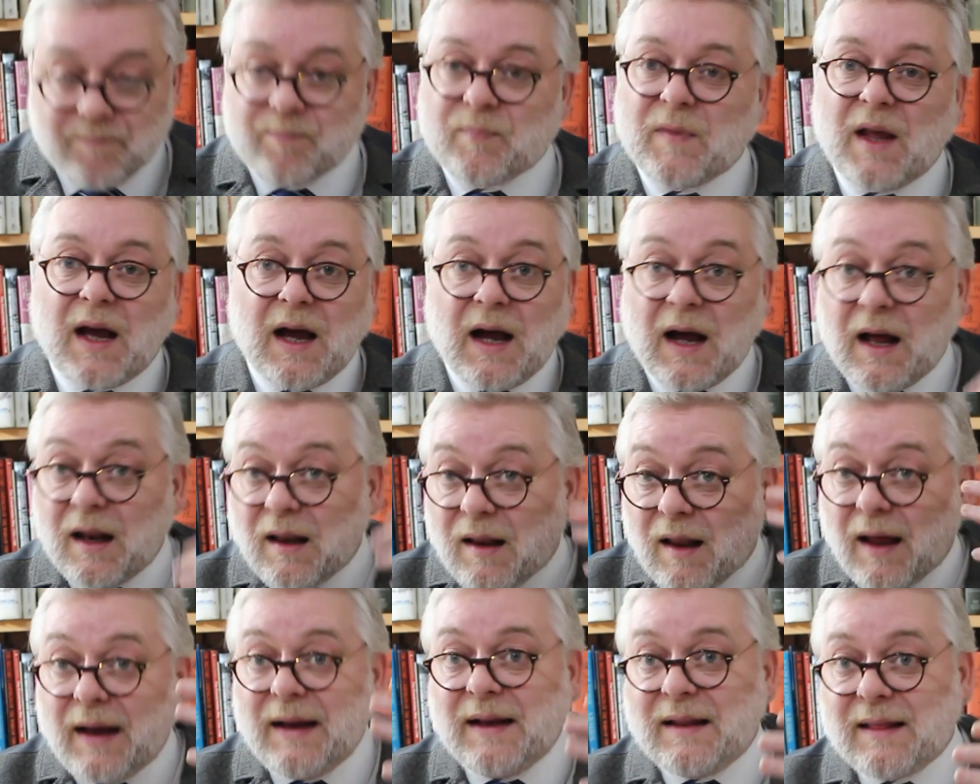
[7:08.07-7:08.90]
Now I
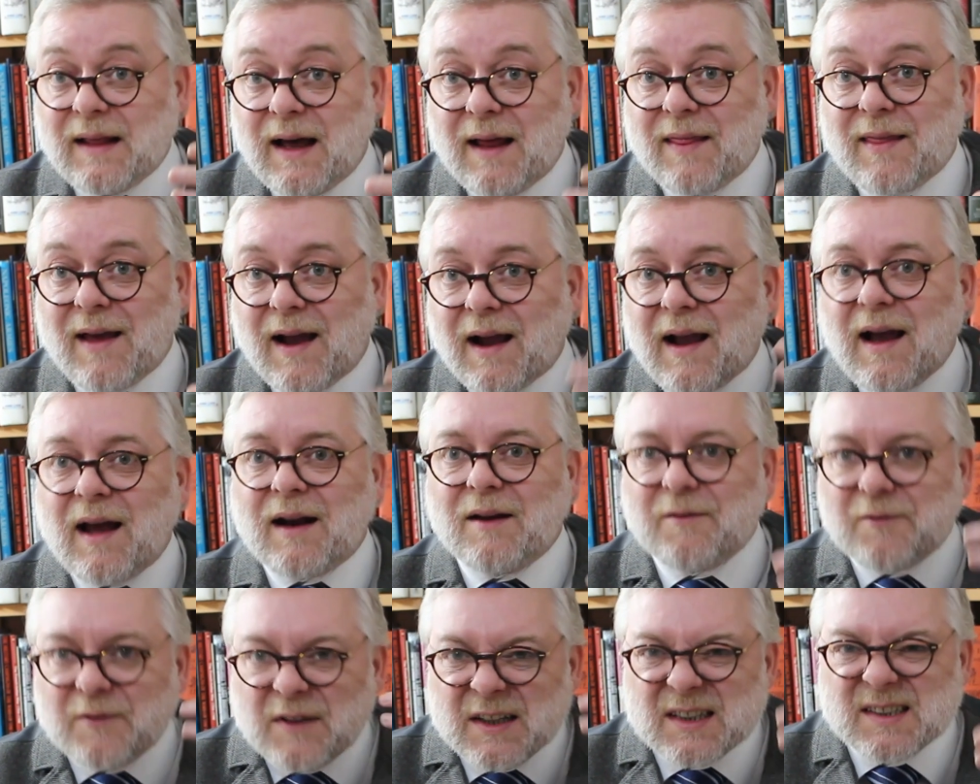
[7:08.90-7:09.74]
like that kind
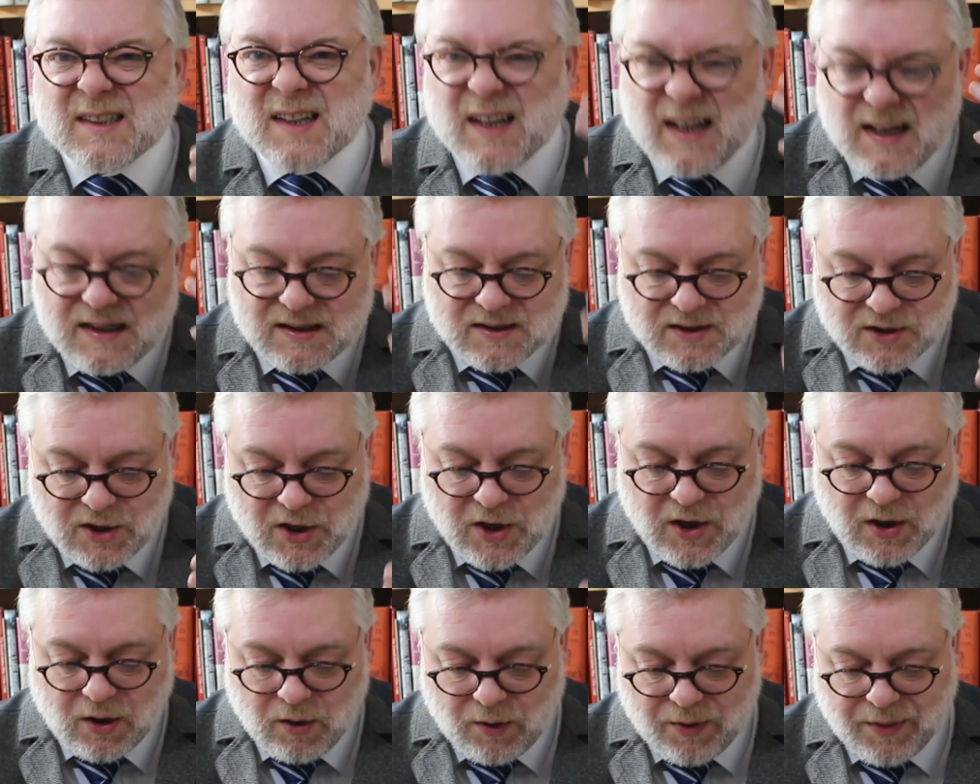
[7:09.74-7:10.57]
of disease
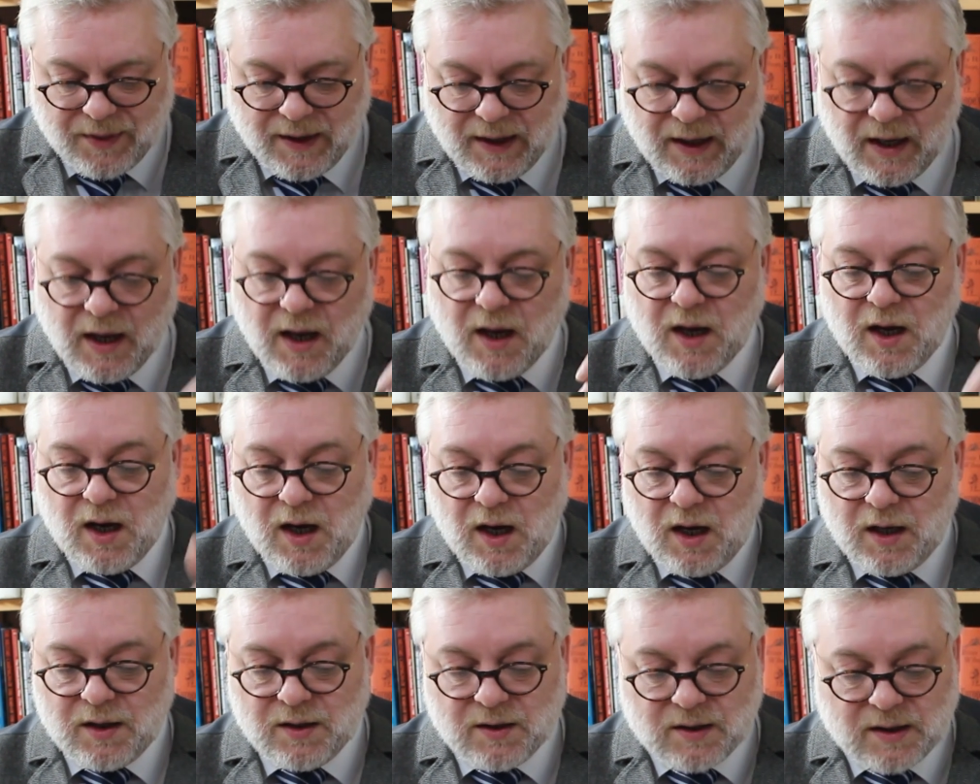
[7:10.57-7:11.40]
Nurgle thing,
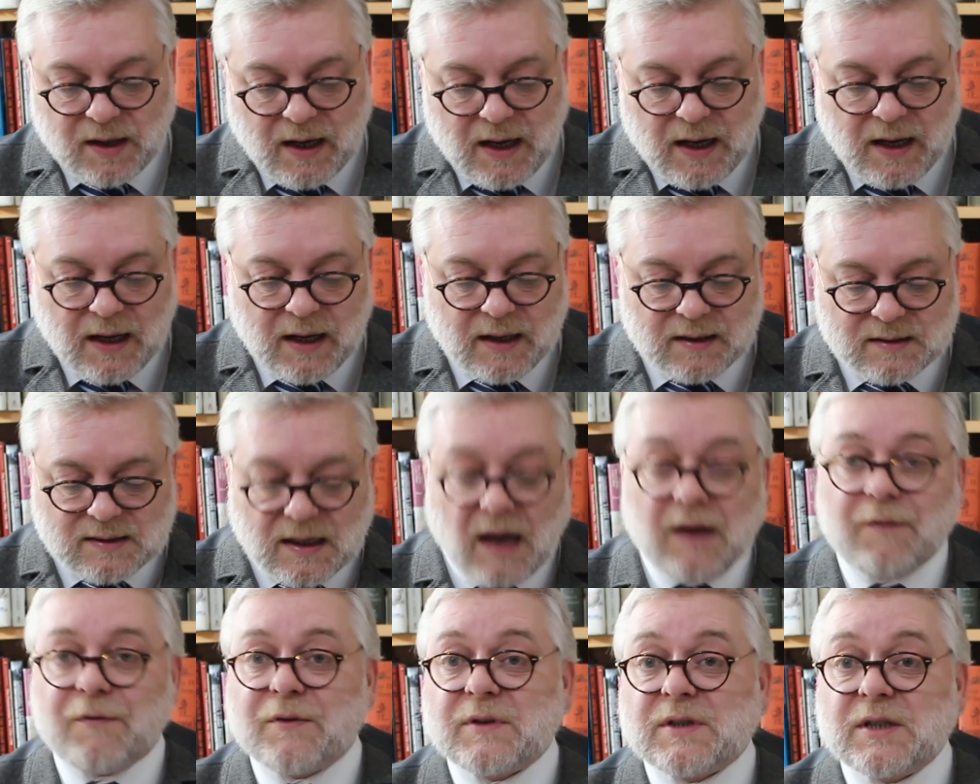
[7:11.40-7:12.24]
and
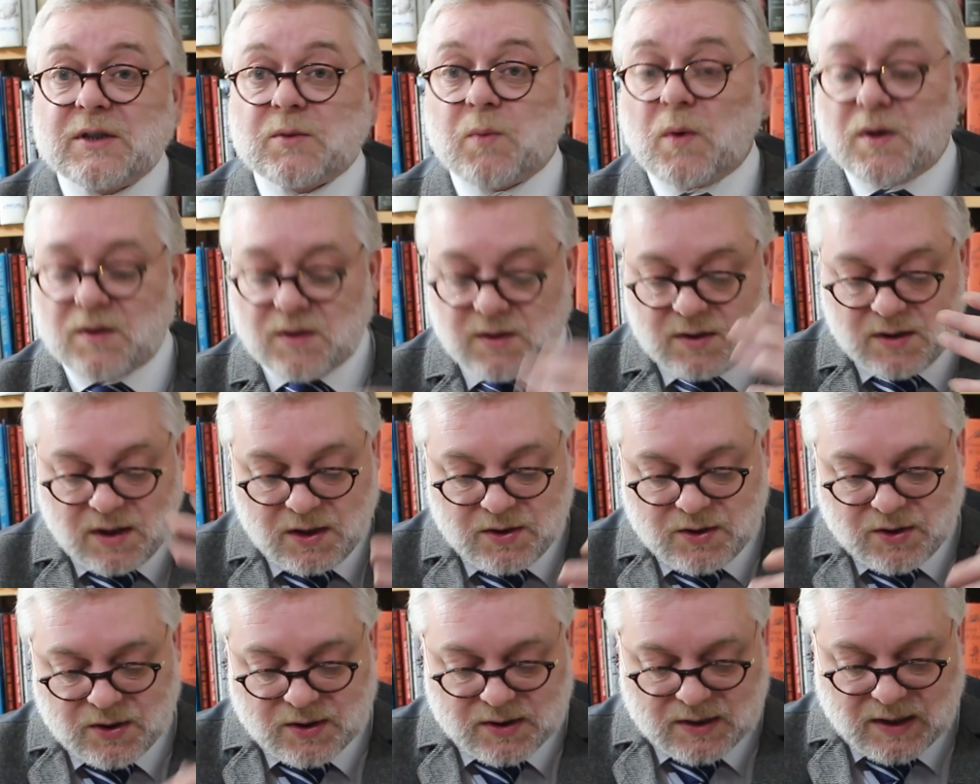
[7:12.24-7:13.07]
Typhus's ones are
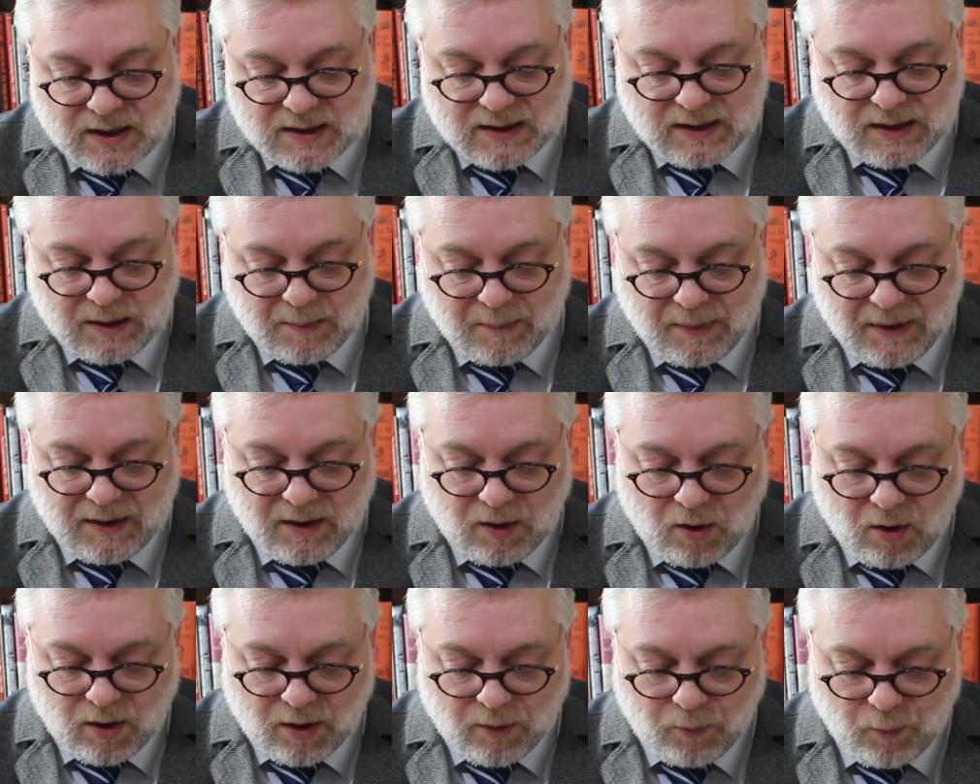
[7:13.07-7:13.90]
just a little bit
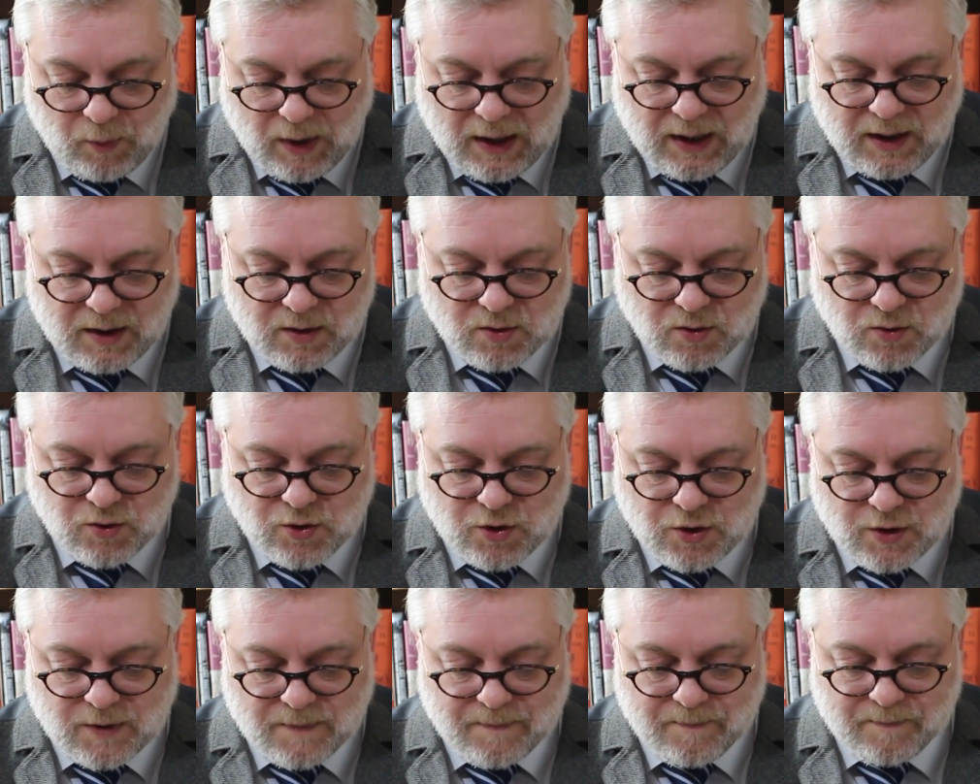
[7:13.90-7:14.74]
longer
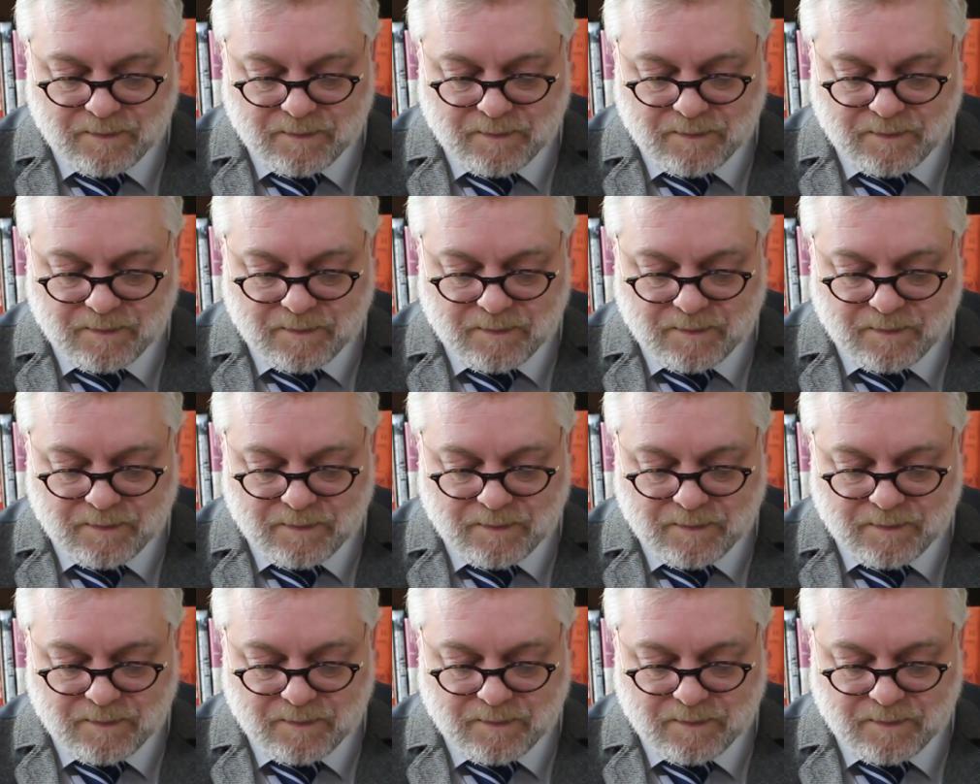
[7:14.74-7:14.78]
range.